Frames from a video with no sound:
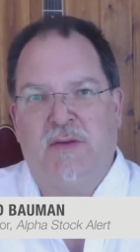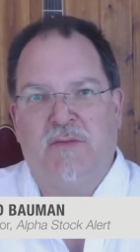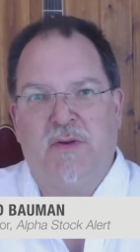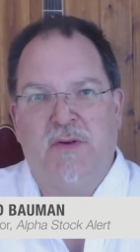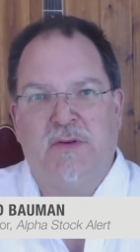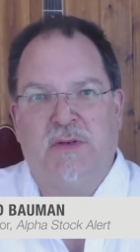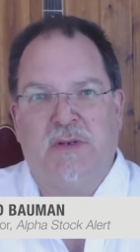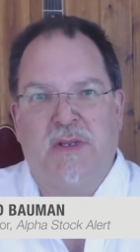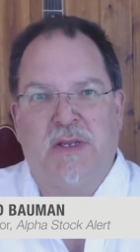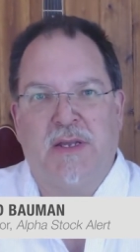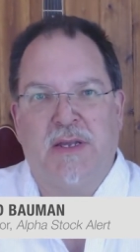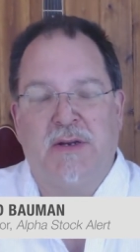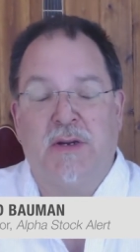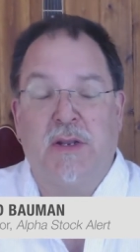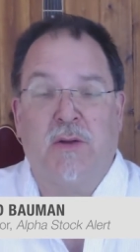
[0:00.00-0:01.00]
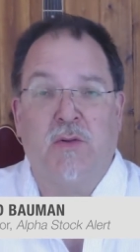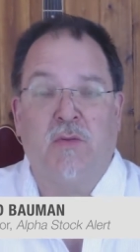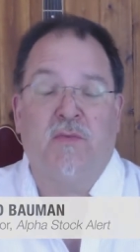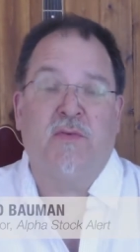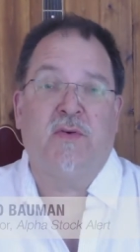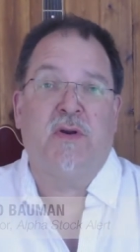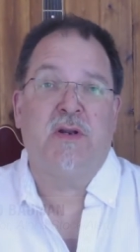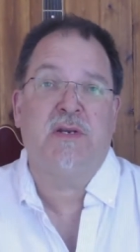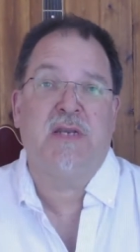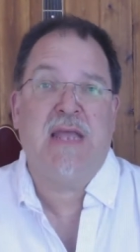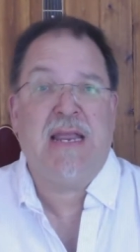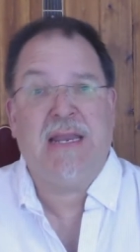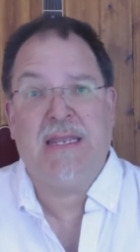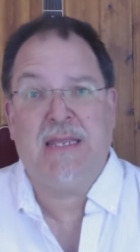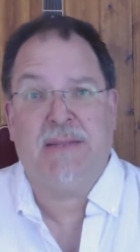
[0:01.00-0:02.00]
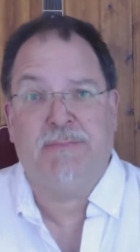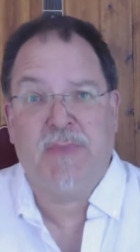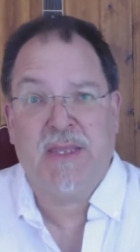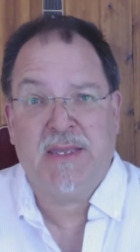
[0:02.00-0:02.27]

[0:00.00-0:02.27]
wrote uh, an article for our daily